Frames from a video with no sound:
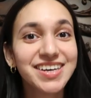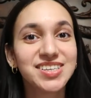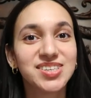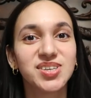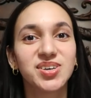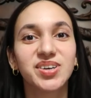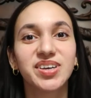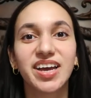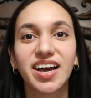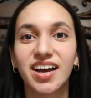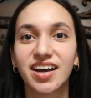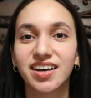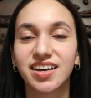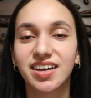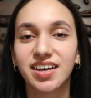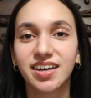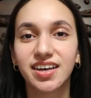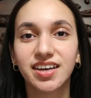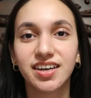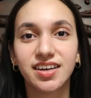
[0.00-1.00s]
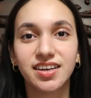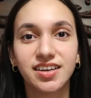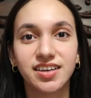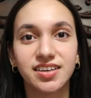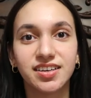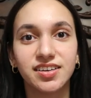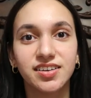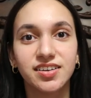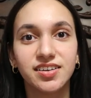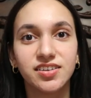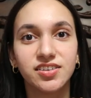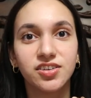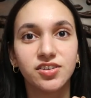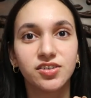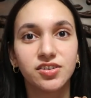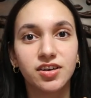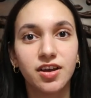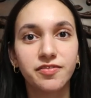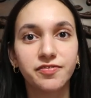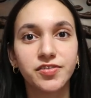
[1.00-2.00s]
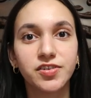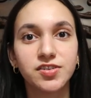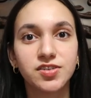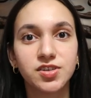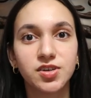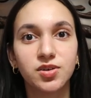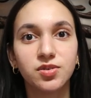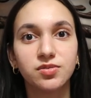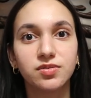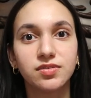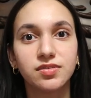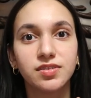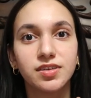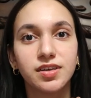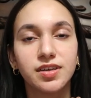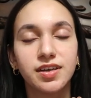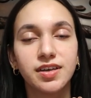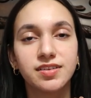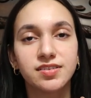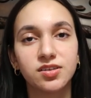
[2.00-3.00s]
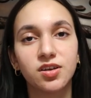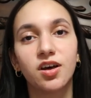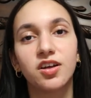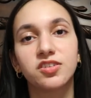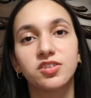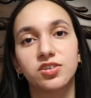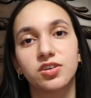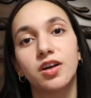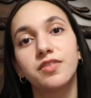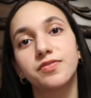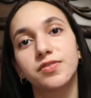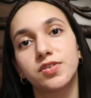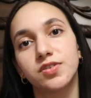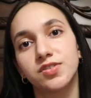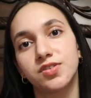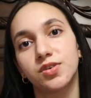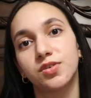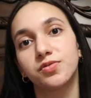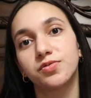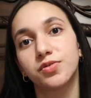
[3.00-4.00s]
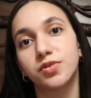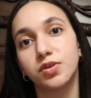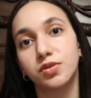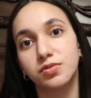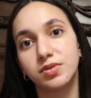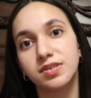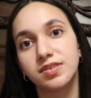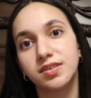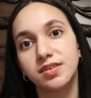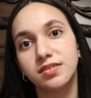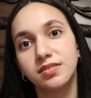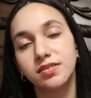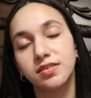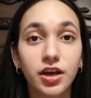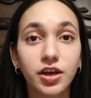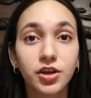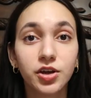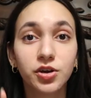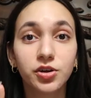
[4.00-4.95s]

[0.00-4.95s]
So yeah, your comfort zone is called your comfort zone for a reason.